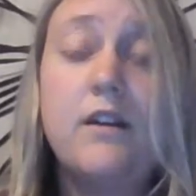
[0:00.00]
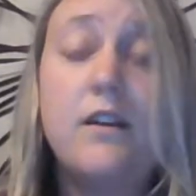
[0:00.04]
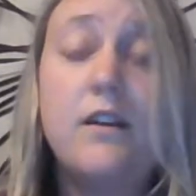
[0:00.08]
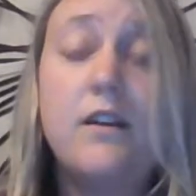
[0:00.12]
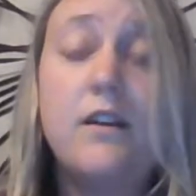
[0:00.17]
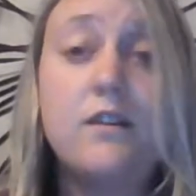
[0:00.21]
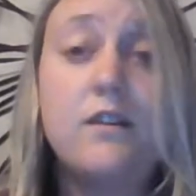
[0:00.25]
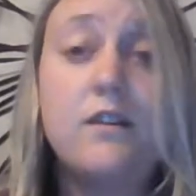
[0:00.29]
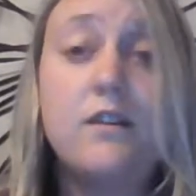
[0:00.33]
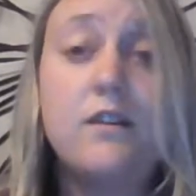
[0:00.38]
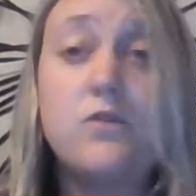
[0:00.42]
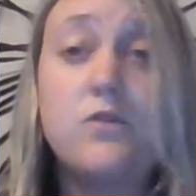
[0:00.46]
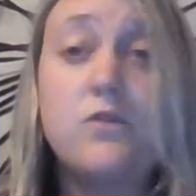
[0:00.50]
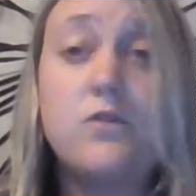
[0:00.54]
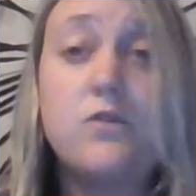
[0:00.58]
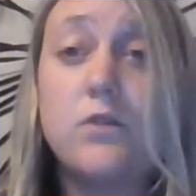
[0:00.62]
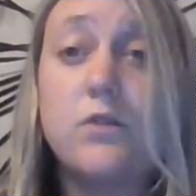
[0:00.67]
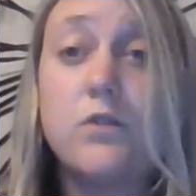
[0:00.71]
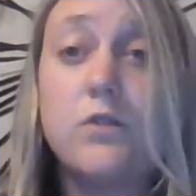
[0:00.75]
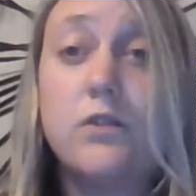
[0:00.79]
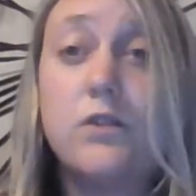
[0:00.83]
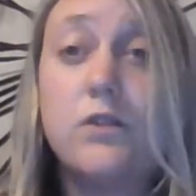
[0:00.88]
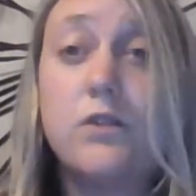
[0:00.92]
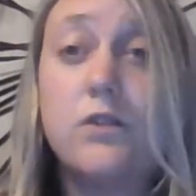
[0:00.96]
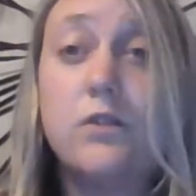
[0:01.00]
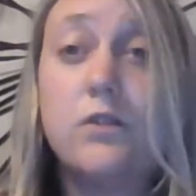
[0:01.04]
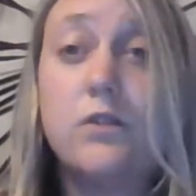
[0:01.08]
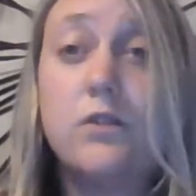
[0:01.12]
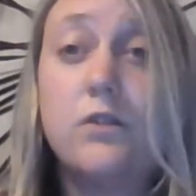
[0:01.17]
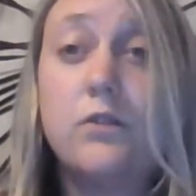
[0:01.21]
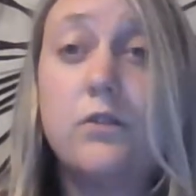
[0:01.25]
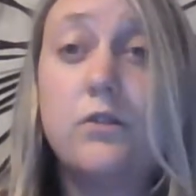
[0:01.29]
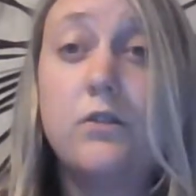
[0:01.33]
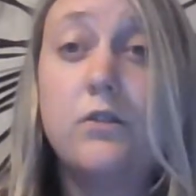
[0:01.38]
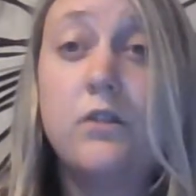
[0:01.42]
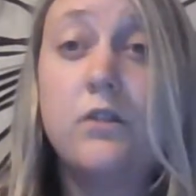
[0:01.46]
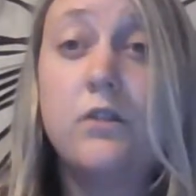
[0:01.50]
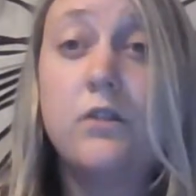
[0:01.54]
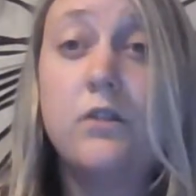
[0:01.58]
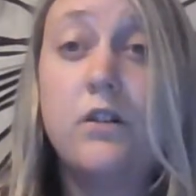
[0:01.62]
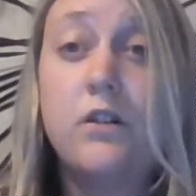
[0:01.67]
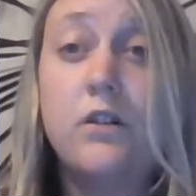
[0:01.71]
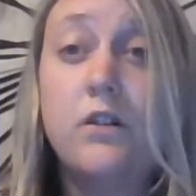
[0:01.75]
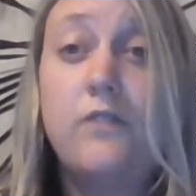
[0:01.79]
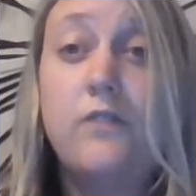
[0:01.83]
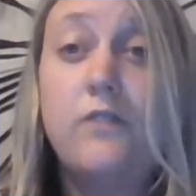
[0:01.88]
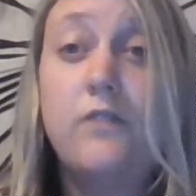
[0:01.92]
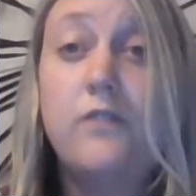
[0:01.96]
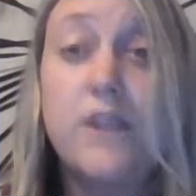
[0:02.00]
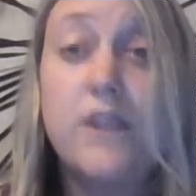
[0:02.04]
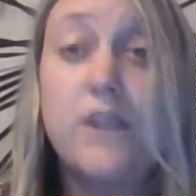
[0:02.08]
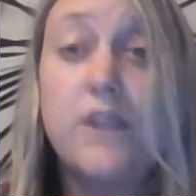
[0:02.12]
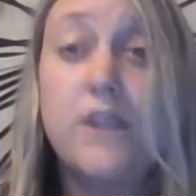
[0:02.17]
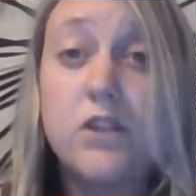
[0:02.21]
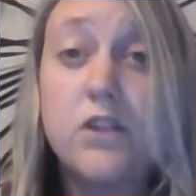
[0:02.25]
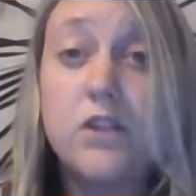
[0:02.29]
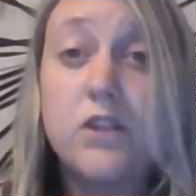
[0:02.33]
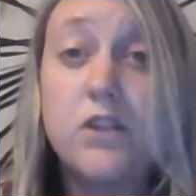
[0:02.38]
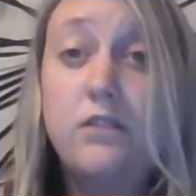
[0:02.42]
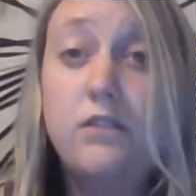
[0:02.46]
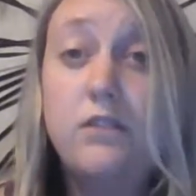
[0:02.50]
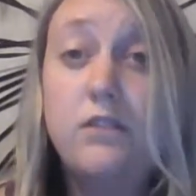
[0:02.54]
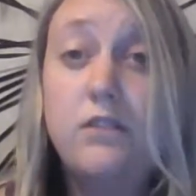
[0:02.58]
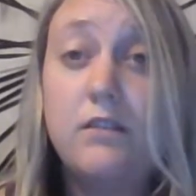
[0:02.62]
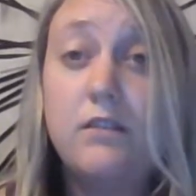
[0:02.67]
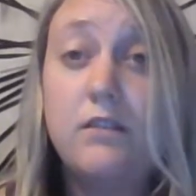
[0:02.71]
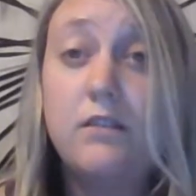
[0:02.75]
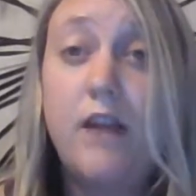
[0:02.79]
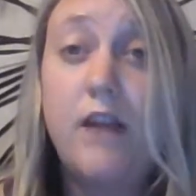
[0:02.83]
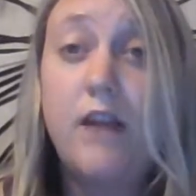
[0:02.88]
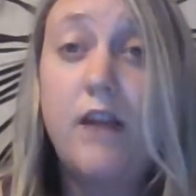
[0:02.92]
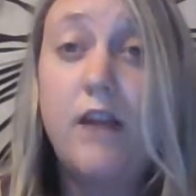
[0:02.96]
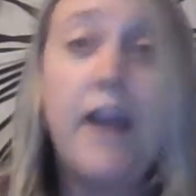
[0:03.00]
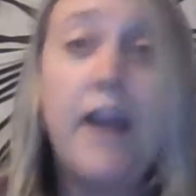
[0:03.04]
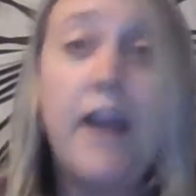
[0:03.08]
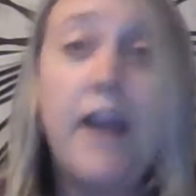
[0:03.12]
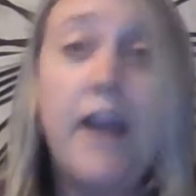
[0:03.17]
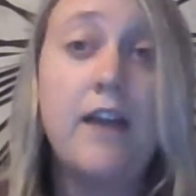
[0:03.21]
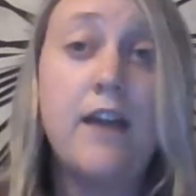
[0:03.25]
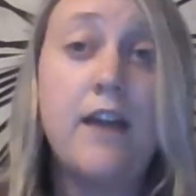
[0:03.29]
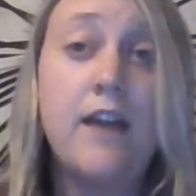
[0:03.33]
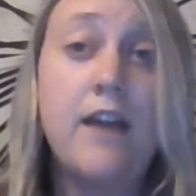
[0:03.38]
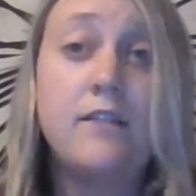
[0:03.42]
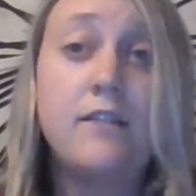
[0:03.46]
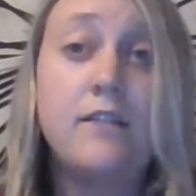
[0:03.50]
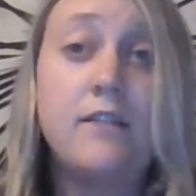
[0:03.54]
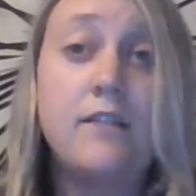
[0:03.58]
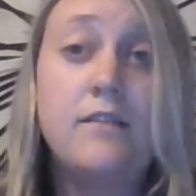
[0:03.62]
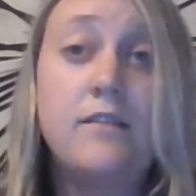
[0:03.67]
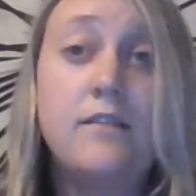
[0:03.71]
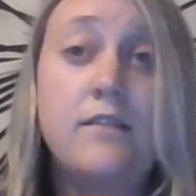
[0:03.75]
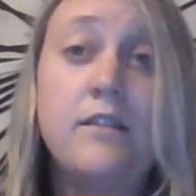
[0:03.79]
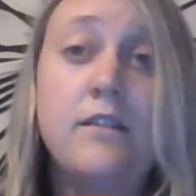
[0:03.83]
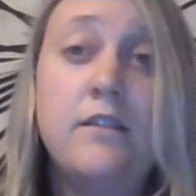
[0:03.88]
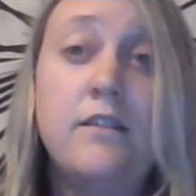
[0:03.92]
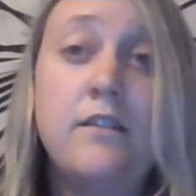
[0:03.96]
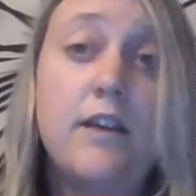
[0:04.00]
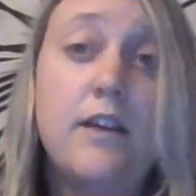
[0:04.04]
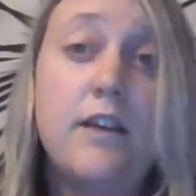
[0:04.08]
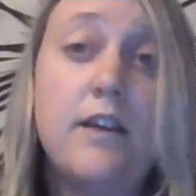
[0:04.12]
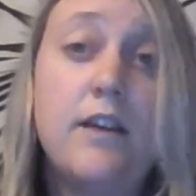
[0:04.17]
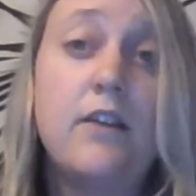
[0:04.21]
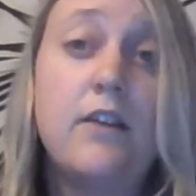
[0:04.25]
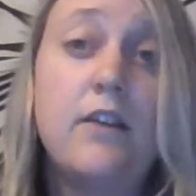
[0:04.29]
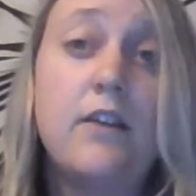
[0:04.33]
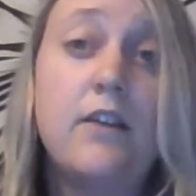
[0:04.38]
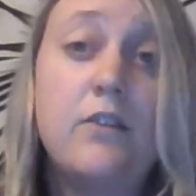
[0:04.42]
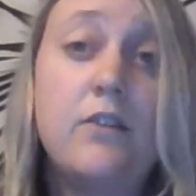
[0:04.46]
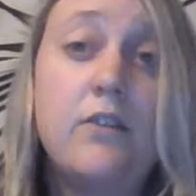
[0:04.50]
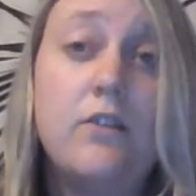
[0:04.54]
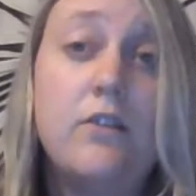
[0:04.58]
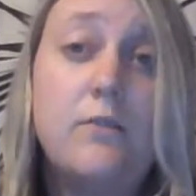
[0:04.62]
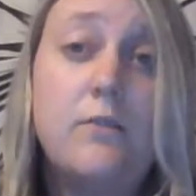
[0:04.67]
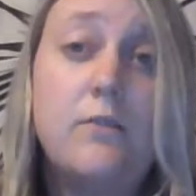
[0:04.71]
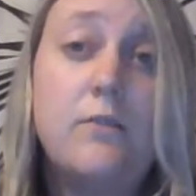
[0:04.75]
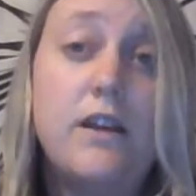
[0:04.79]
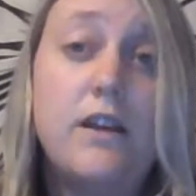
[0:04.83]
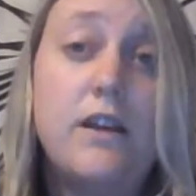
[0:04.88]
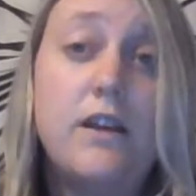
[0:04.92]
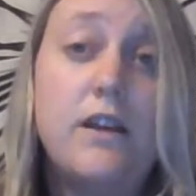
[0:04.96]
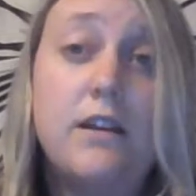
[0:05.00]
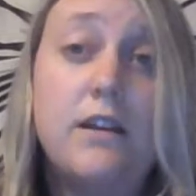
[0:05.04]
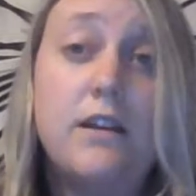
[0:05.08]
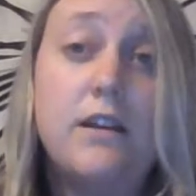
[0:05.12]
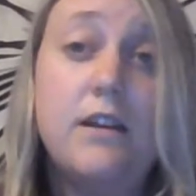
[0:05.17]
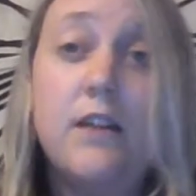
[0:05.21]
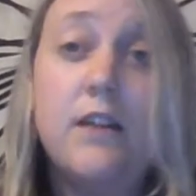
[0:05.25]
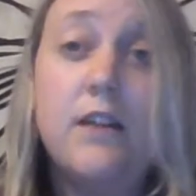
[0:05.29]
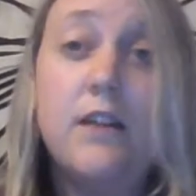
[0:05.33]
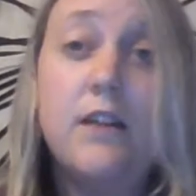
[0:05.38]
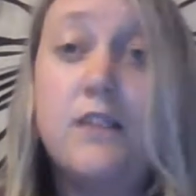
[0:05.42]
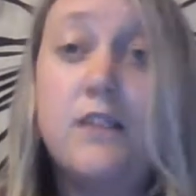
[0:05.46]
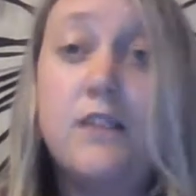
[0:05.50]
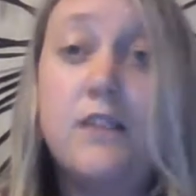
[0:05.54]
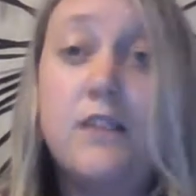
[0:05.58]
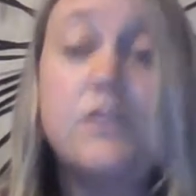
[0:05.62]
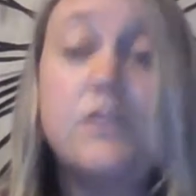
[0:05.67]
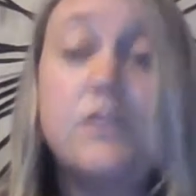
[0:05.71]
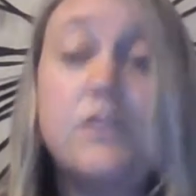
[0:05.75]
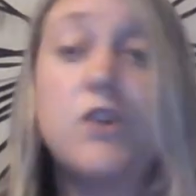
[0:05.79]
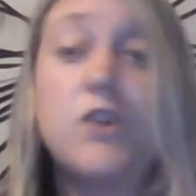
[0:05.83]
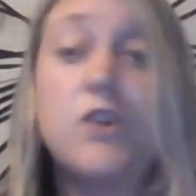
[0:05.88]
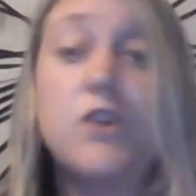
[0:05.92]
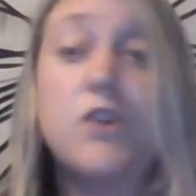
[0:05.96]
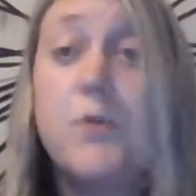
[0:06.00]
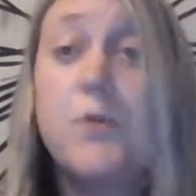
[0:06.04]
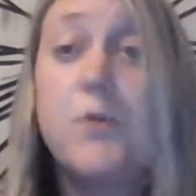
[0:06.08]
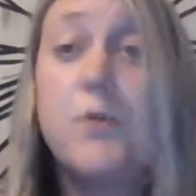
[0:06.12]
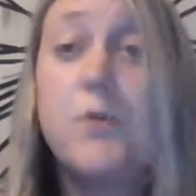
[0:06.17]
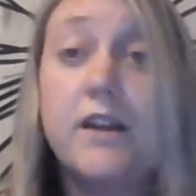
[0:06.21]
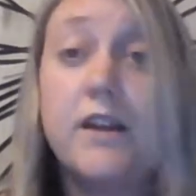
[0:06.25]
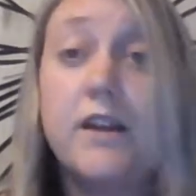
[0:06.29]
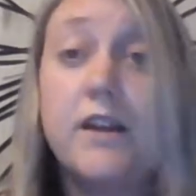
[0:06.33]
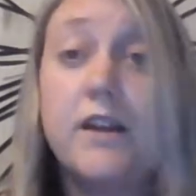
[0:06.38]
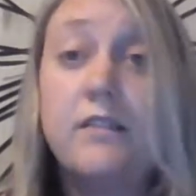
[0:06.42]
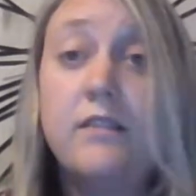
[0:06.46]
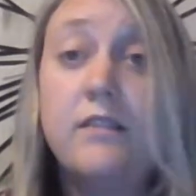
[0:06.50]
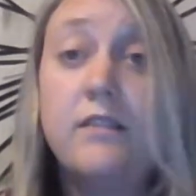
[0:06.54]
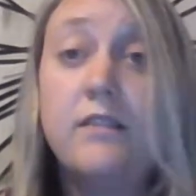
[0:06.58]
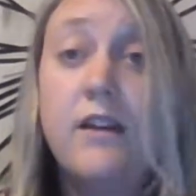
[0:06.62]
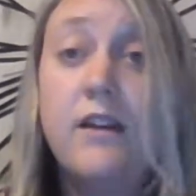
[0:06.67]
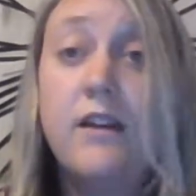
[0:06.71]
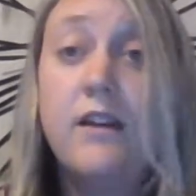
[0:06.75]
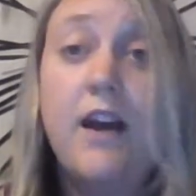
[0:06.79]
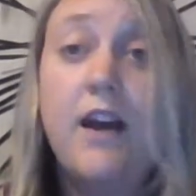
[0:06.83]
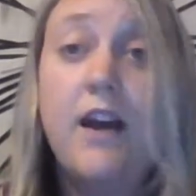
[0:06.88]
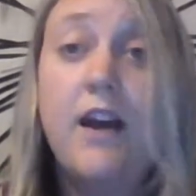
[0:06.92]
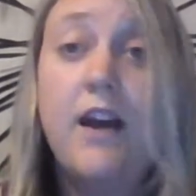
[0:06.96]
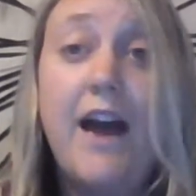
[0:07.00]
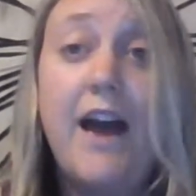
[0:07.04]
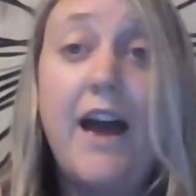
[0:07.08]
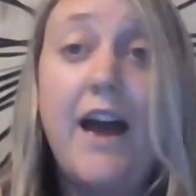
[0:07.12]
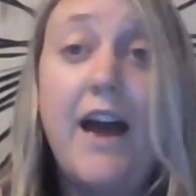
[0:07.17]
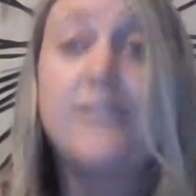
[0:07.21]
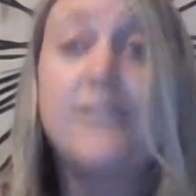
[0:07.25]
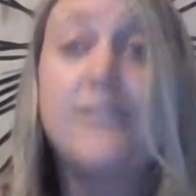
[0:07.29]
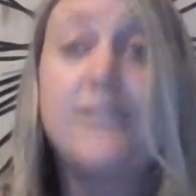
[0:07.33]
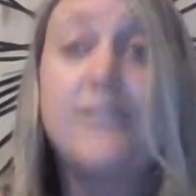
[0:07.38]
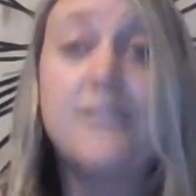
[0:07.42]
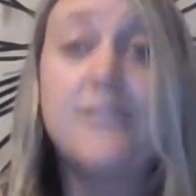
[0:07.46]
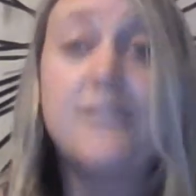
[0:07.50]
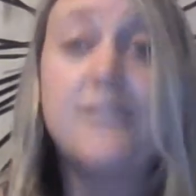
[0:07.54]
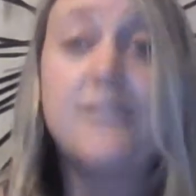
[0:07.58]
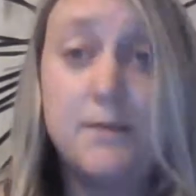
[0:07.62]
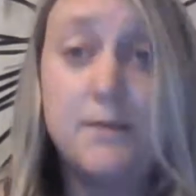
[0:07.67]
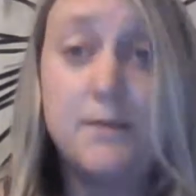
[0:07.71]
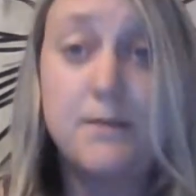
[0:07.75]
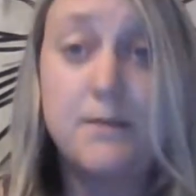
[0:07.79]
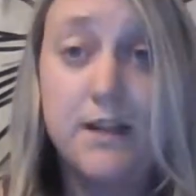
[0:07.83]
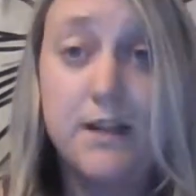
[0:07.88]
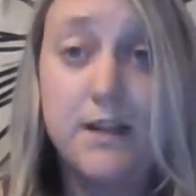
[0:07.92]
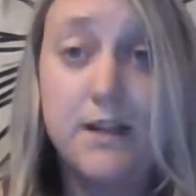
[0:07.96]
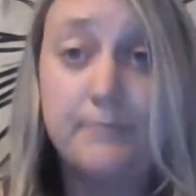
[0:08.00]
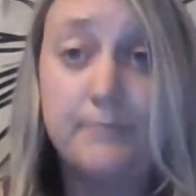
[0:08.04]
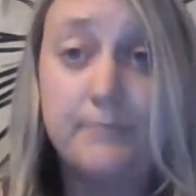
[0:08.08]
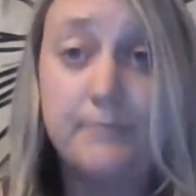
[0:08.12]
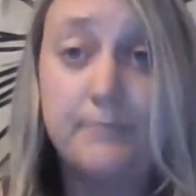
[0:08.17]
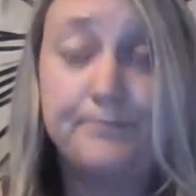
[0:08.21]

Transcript: historical fiction and it could be dystopian at the same time.